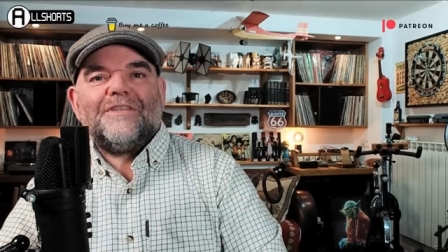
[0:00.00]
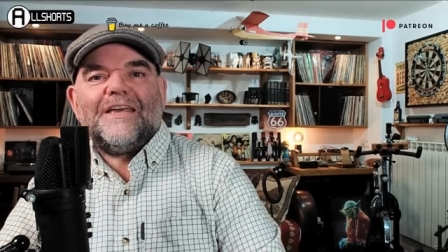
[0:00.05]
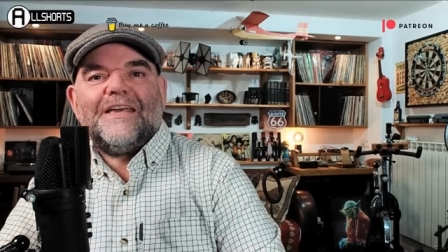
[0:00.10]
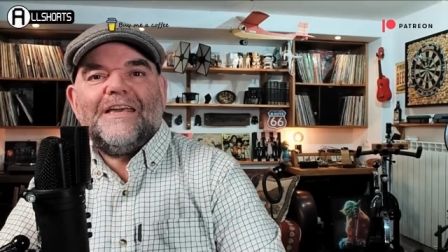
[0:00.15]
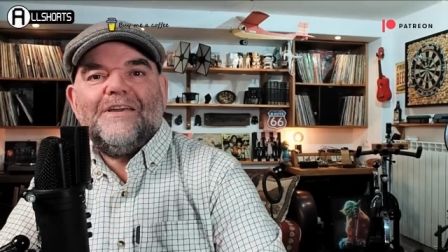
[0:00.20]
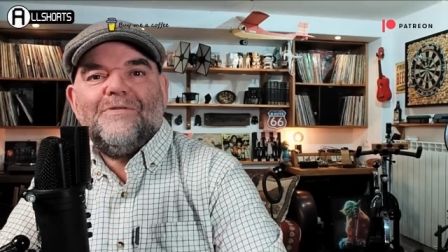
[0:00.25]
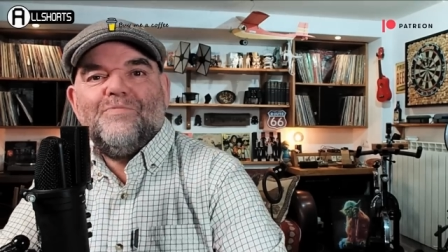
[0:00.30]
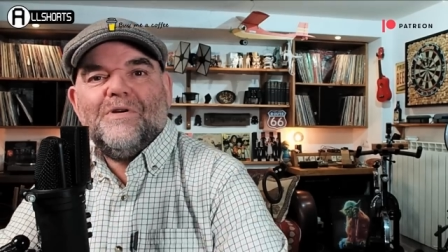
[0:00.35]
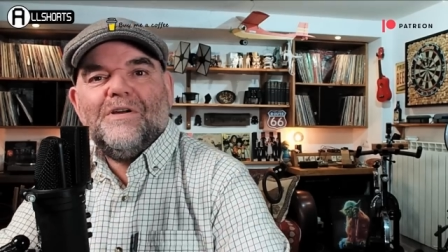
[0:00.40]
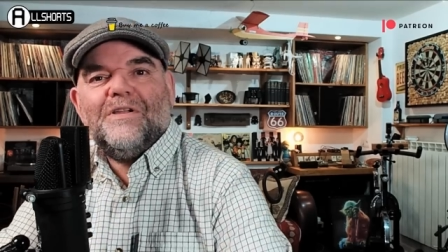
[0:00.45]
that
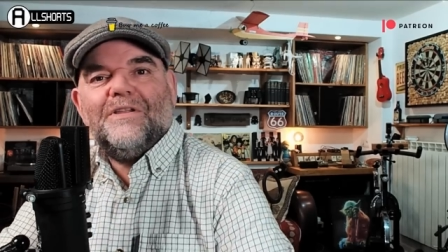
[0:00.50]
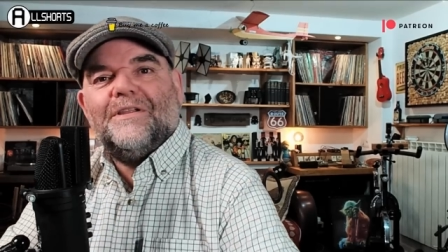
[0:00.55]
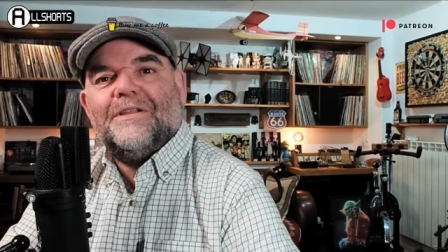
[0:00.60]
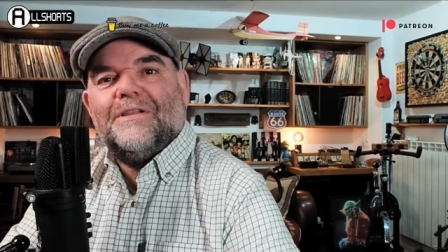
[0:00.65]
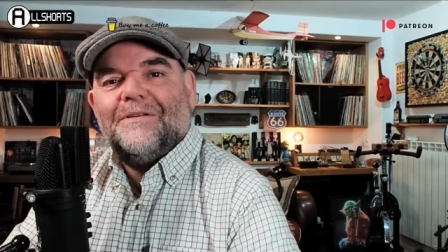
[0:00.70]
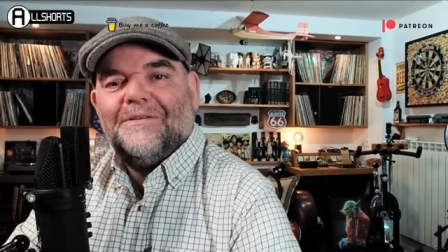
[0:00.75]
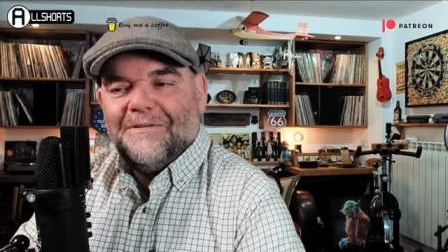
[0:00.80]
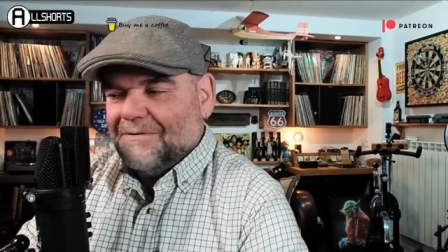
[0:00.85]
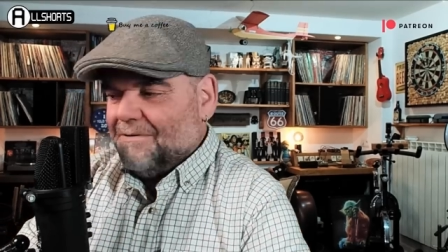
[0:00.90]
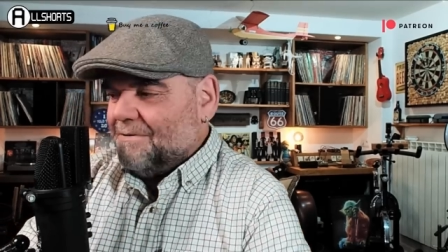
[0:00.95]
he
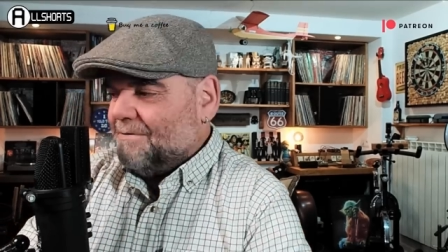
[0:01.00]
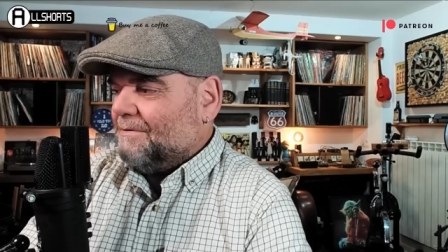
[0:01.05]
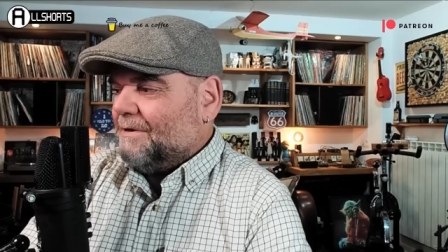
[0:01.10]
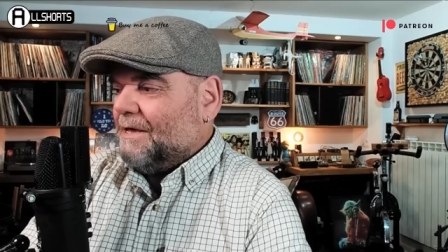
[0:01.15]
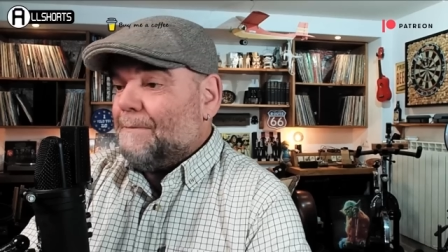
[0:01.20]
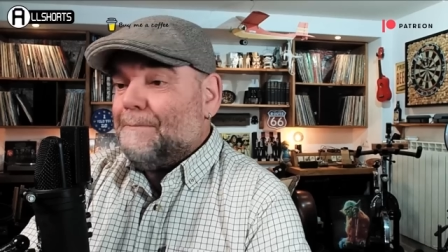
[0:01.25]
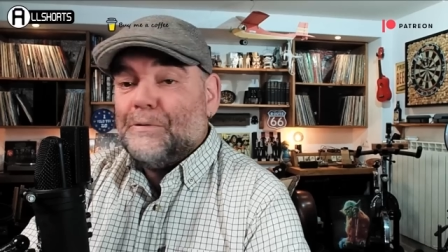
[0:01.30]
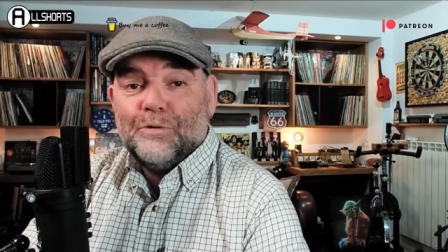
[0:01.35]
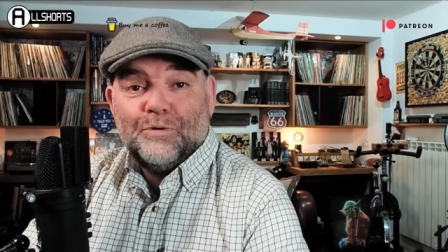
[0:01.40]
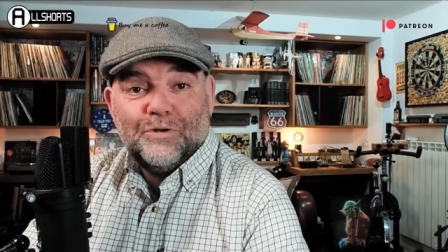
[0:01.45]

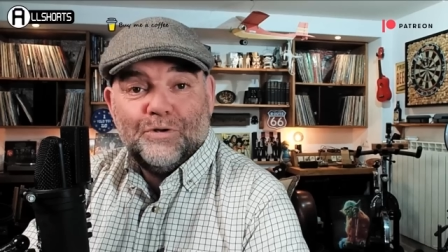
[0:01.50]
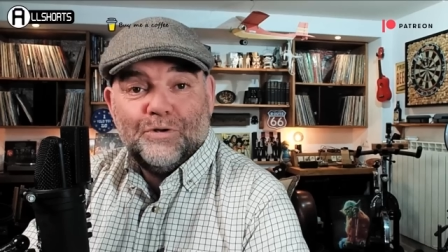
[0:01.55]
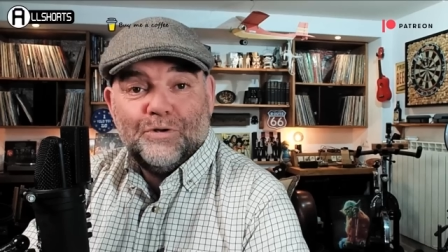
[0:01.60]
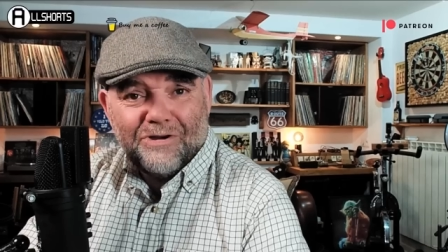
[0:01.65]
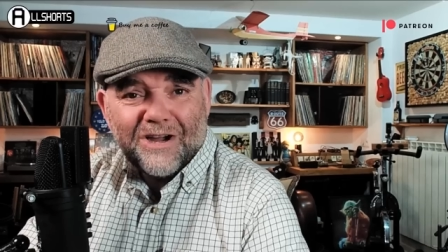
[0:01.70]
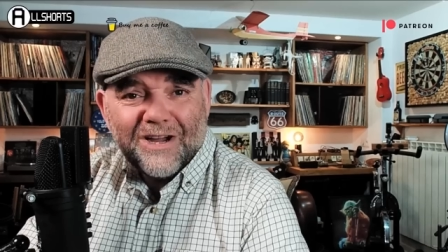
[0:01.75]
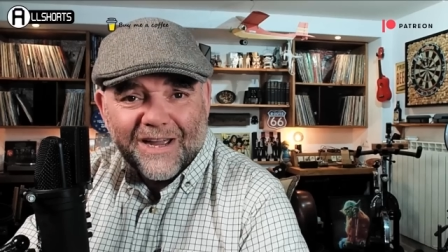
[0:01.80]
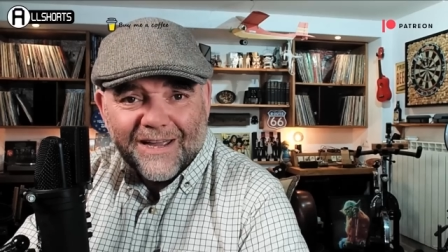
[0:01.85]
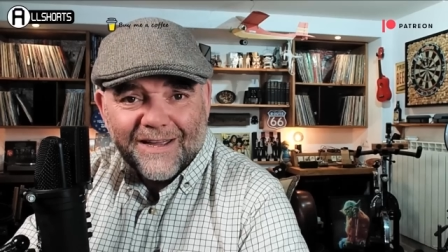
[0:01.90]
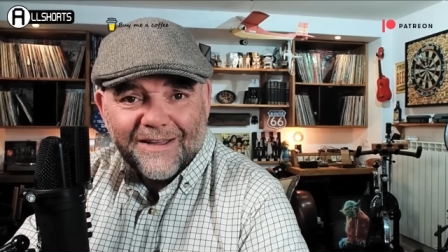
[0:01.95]
pulled a
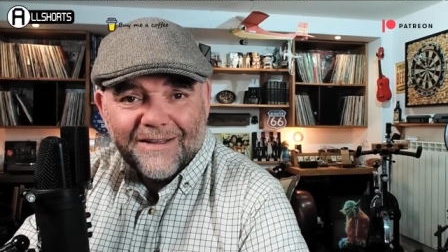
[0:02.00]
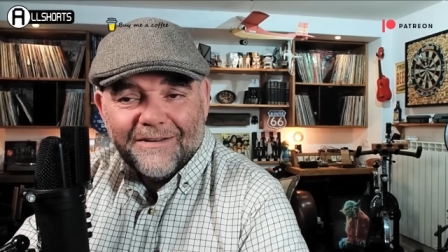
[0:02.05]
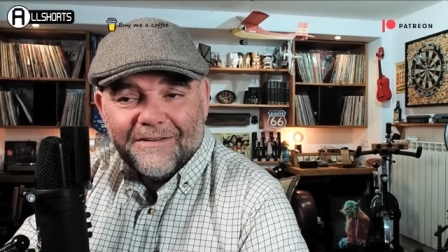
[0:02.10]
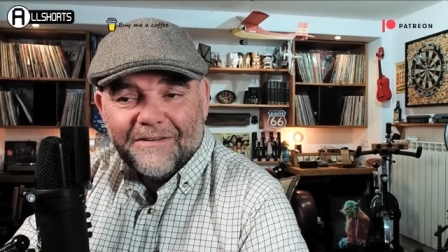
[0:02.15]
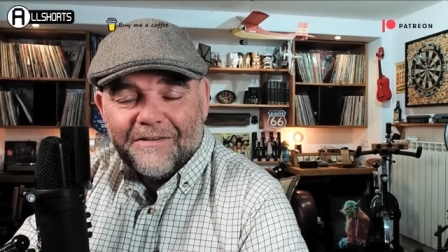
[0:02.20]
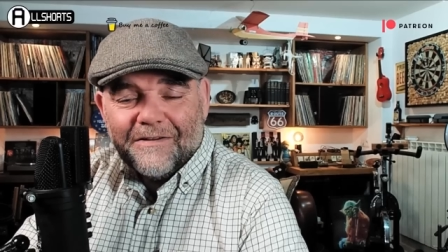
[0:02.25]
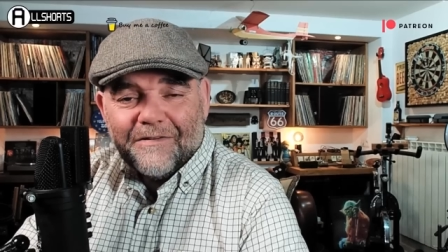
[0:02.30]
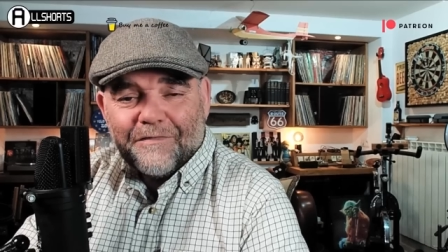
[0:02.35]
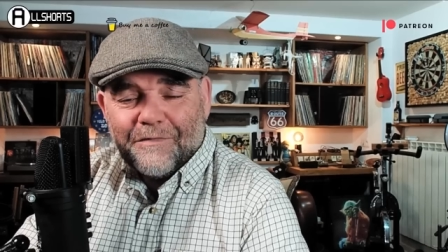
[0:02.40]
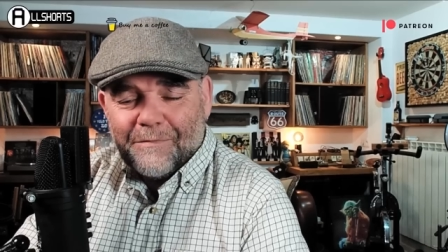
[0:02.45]
rug
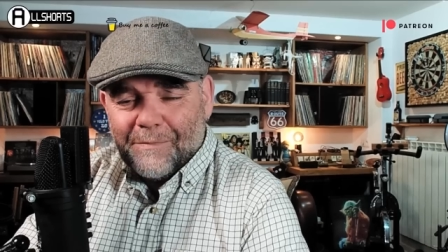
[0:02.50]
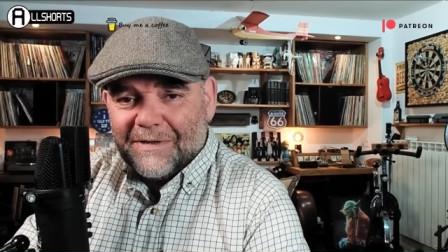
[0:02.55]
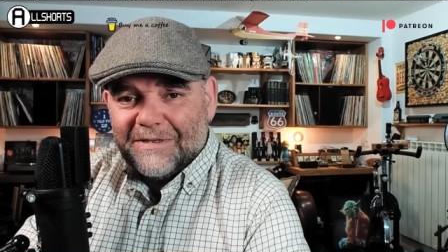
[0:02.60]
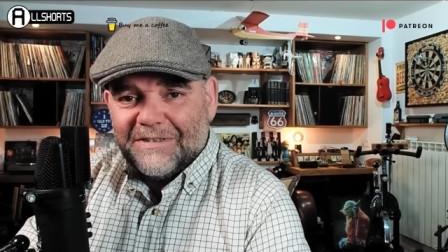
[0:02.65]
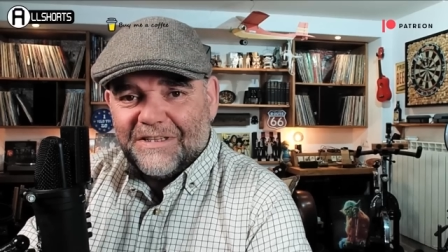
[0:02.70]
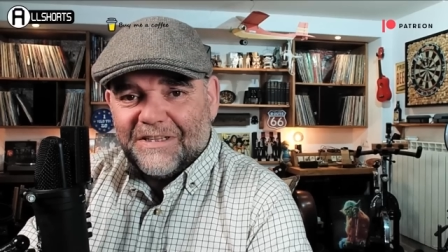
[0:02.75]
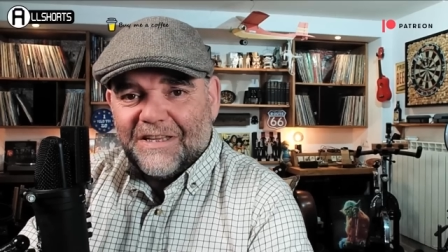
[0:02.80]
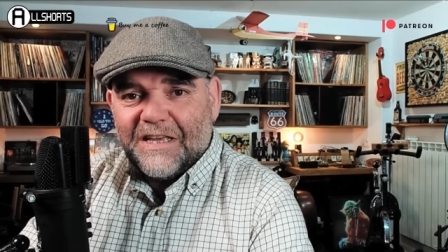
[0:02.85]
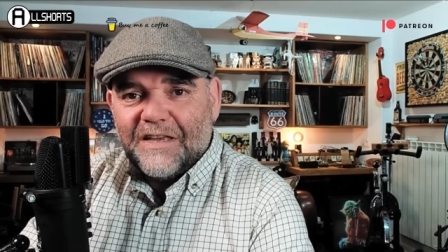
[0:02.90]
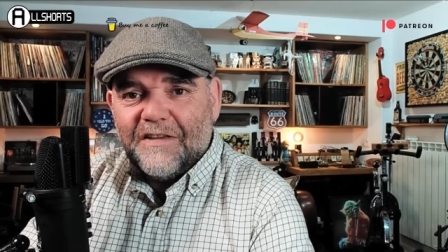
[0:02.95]
from
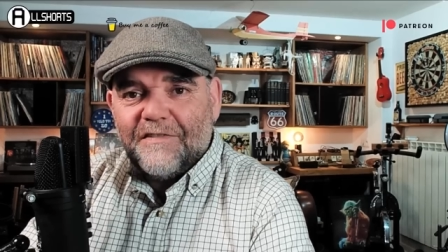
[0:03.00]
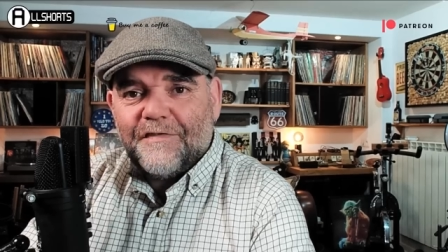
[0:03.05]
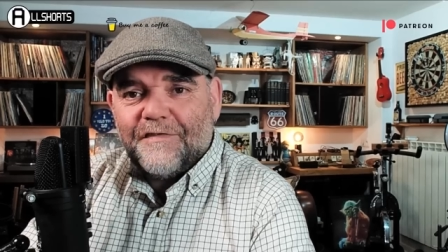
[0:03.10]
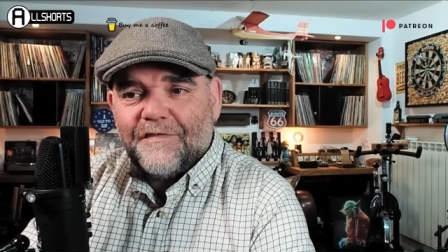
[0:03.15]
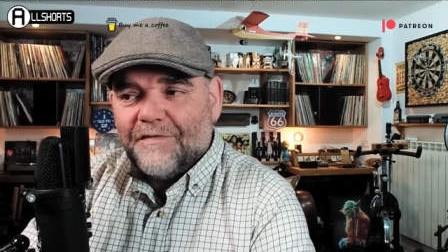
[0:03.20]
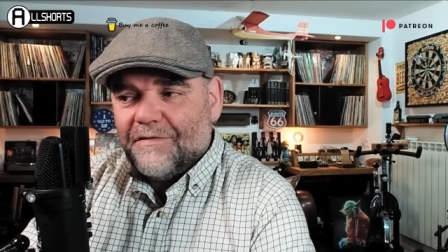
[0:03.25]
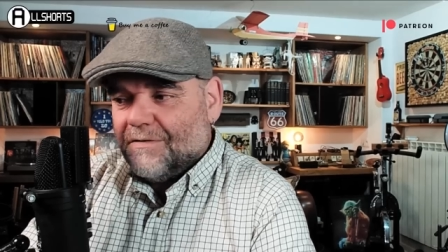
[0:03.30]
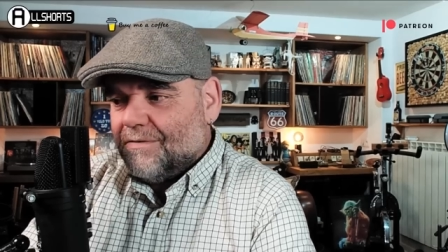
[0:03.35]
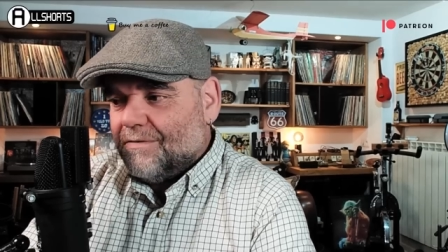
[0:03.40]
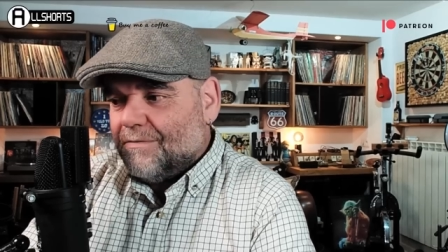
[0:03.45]
underneath